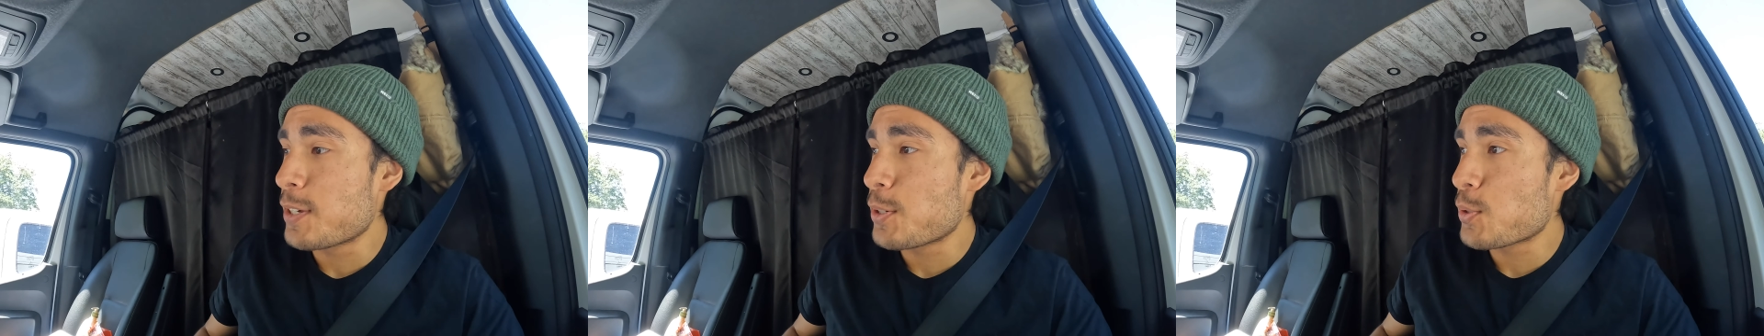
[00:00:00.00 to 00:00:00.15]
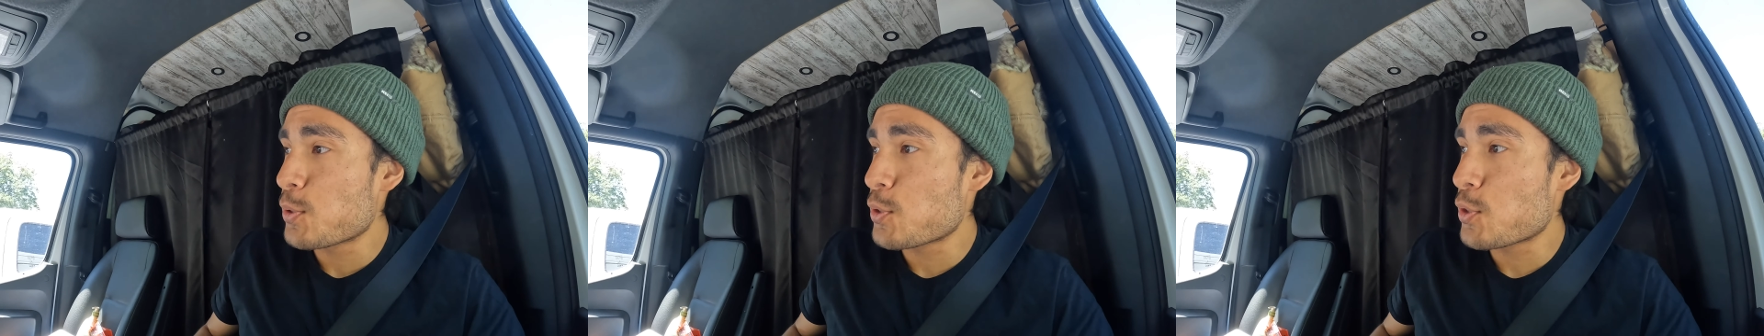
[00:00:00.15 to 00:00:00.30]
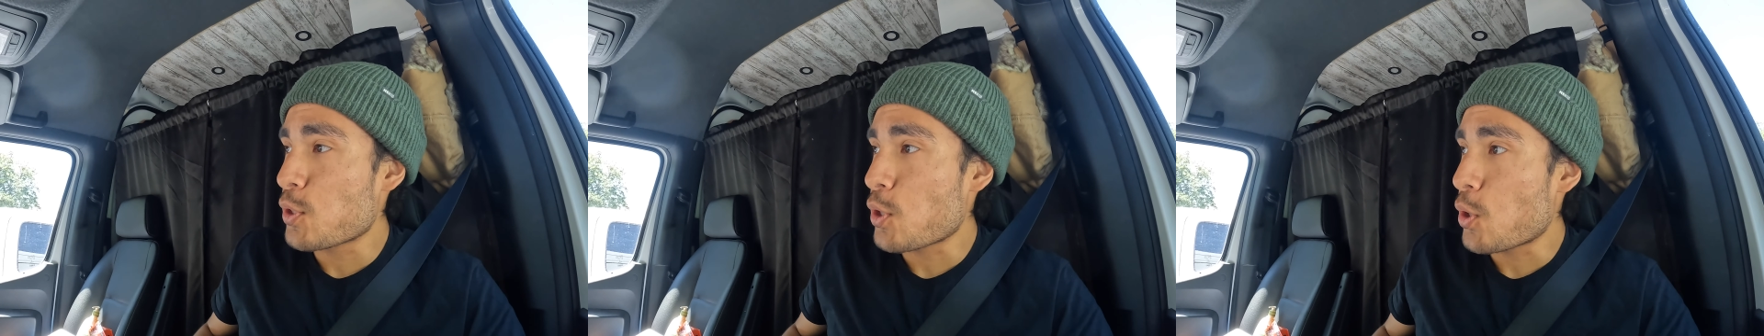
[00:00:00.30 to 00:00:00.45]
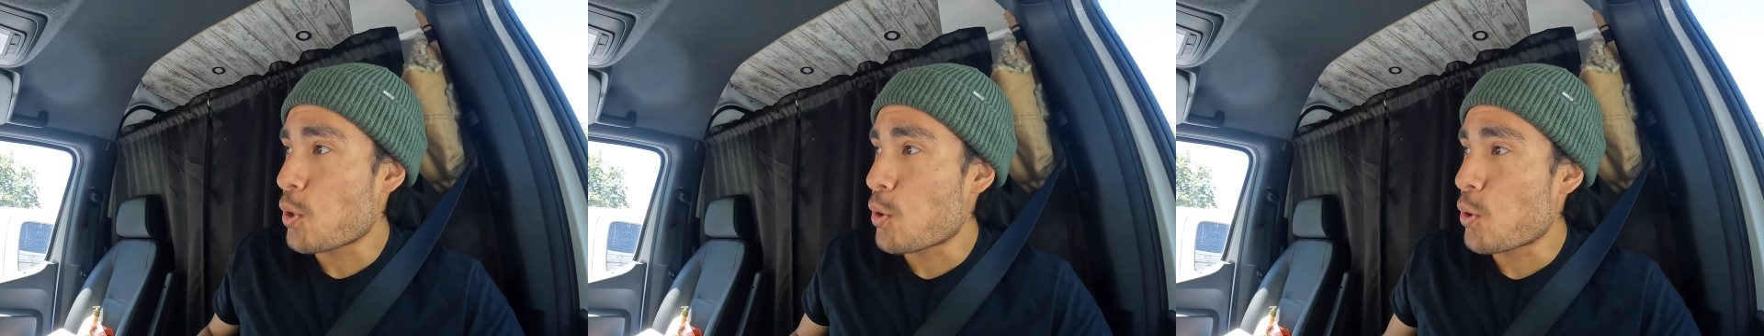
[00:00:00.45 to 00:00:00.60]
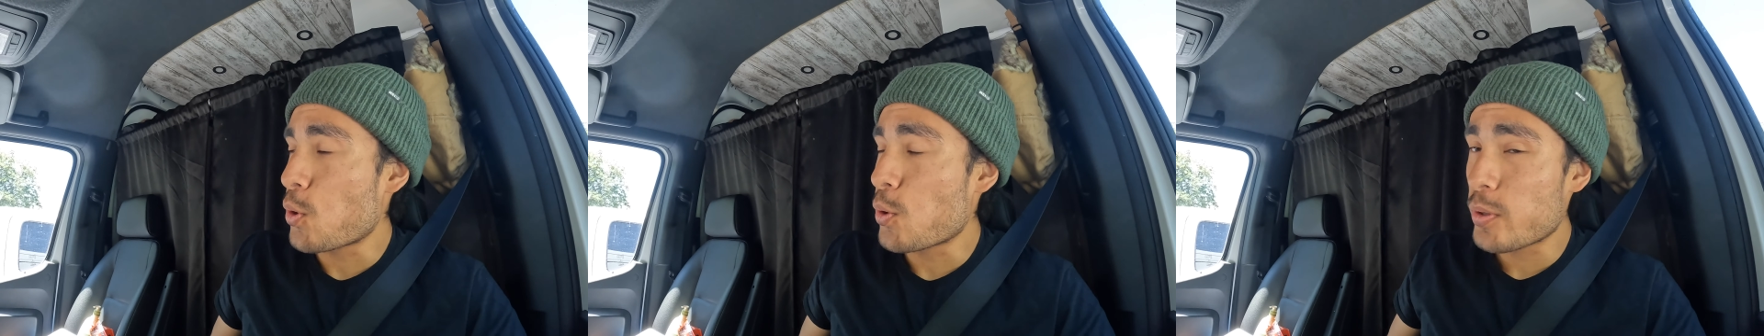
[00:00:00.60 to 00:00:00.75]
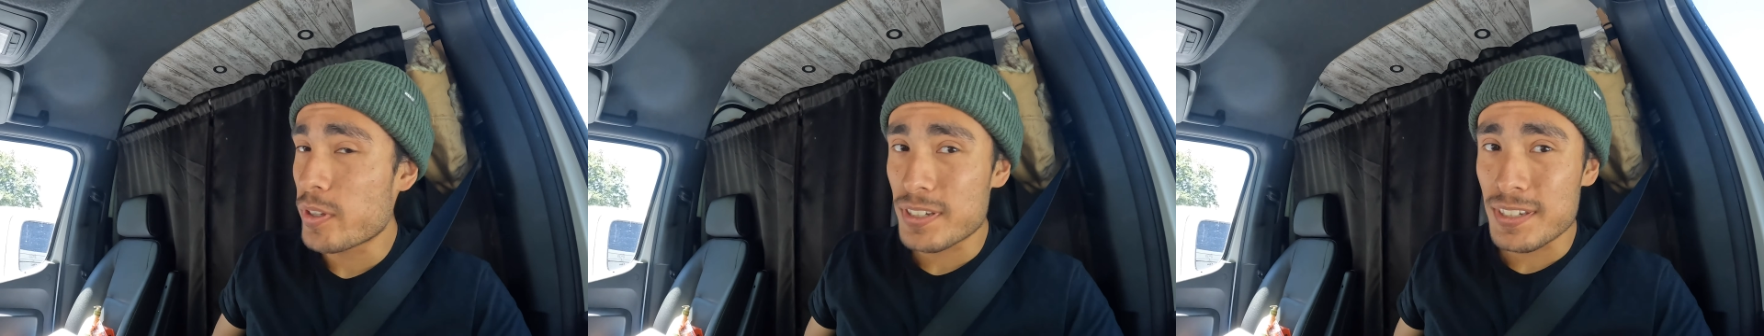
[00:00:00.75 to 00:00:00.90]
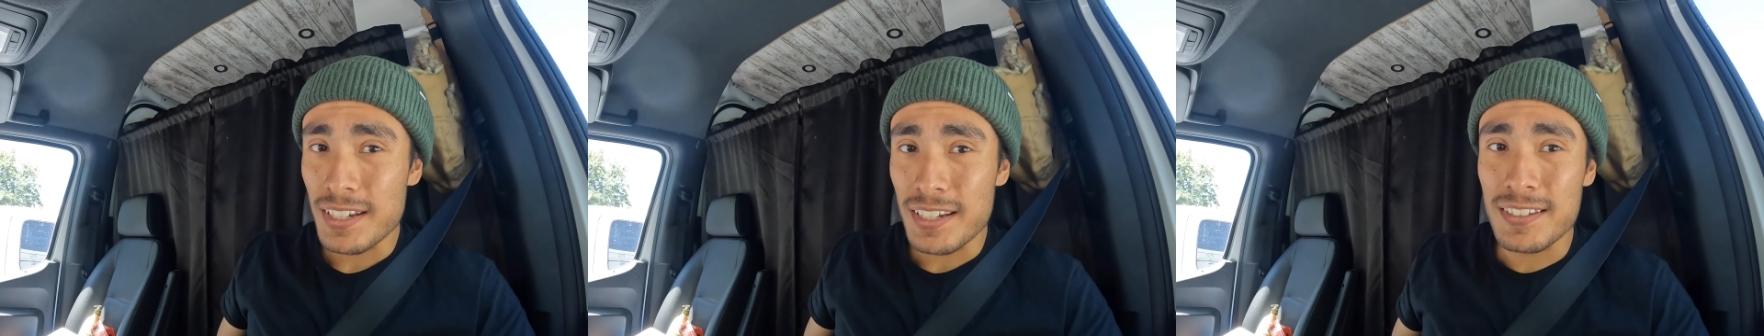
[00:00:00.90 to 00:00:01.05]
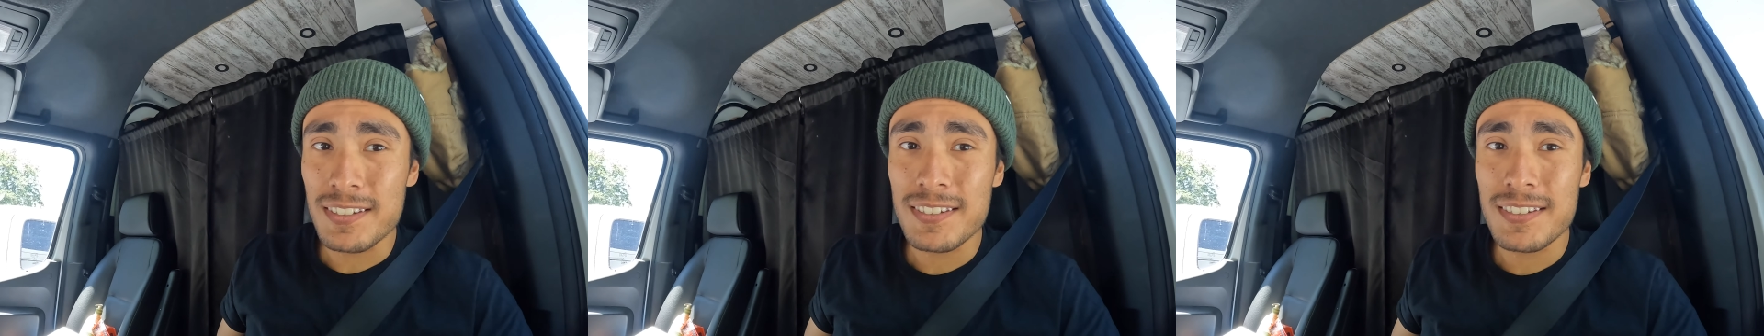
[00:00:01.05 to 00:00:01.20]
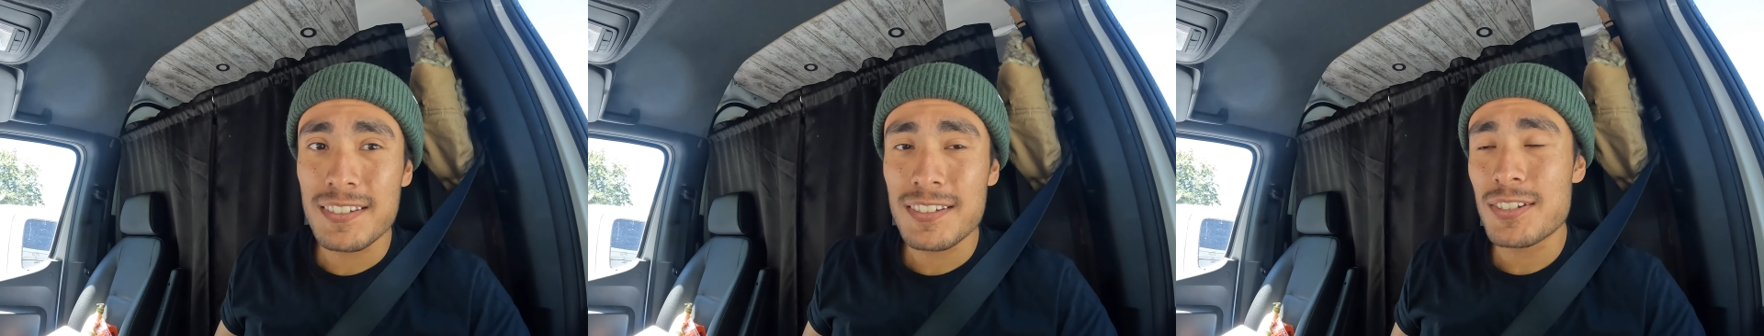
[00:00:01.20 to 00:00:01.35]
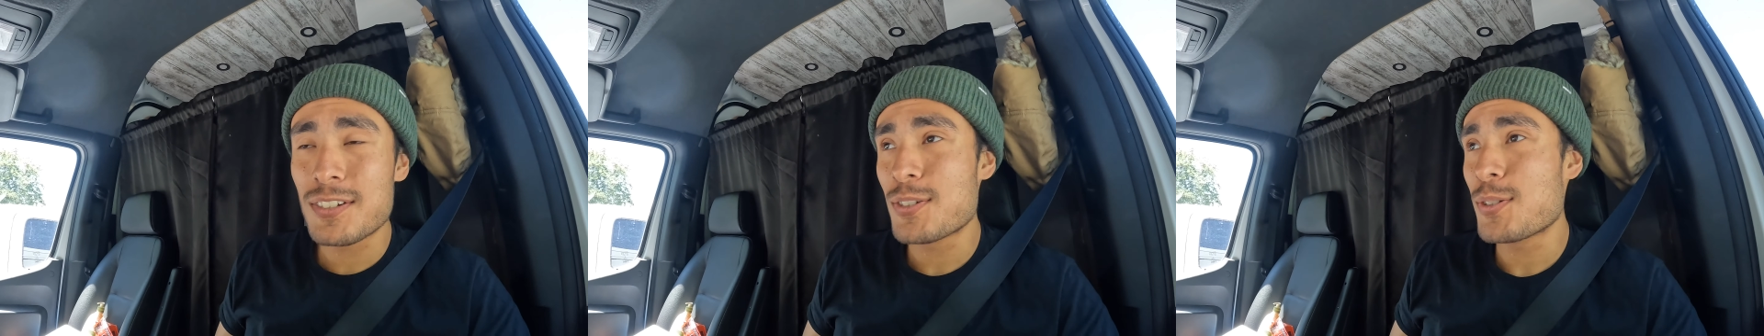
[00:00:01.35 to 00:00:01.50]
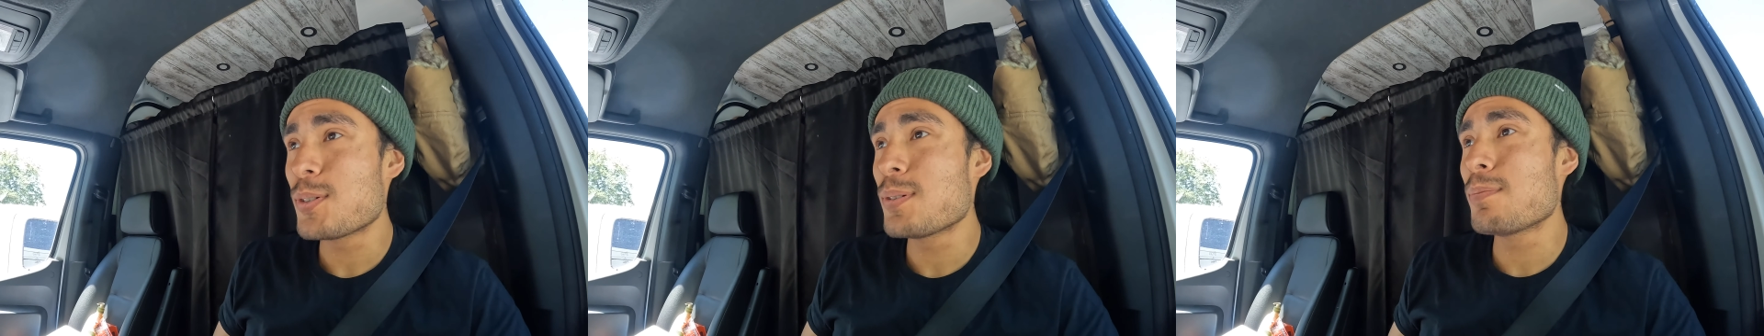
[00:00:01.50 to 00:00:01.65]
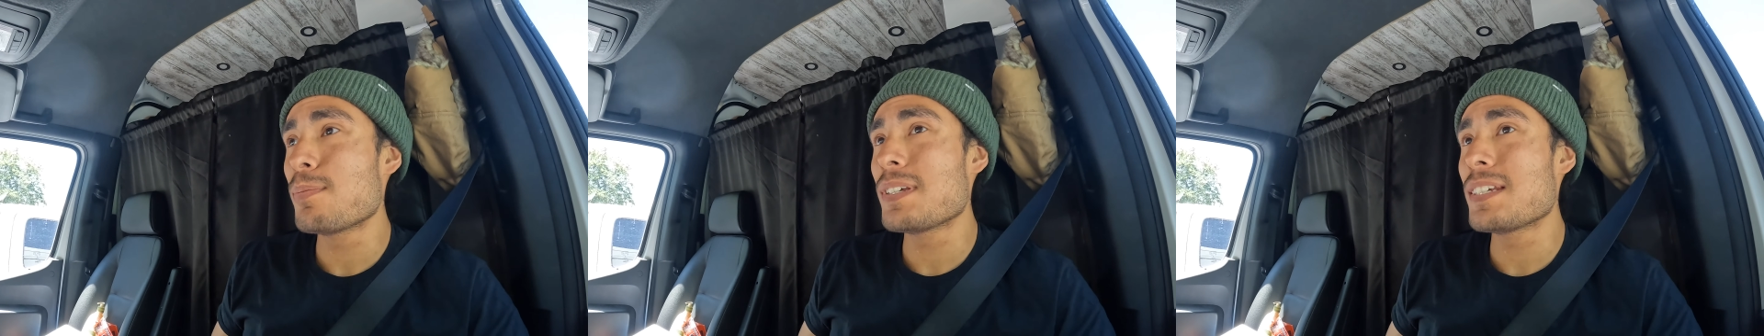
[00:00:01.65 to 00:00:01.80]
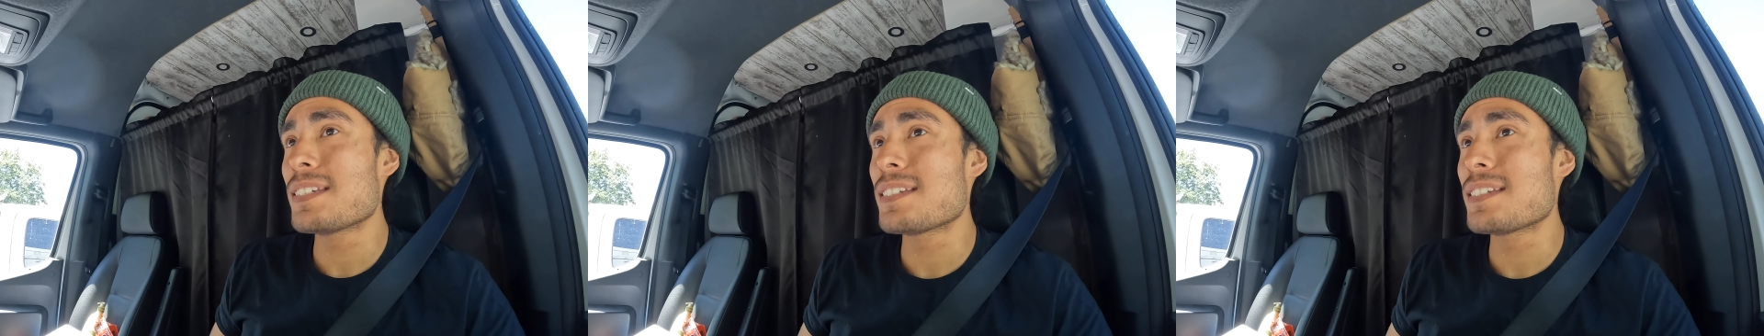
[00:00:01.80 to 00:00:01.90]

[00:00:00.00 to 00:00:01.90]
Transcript: so the sun shouldn't be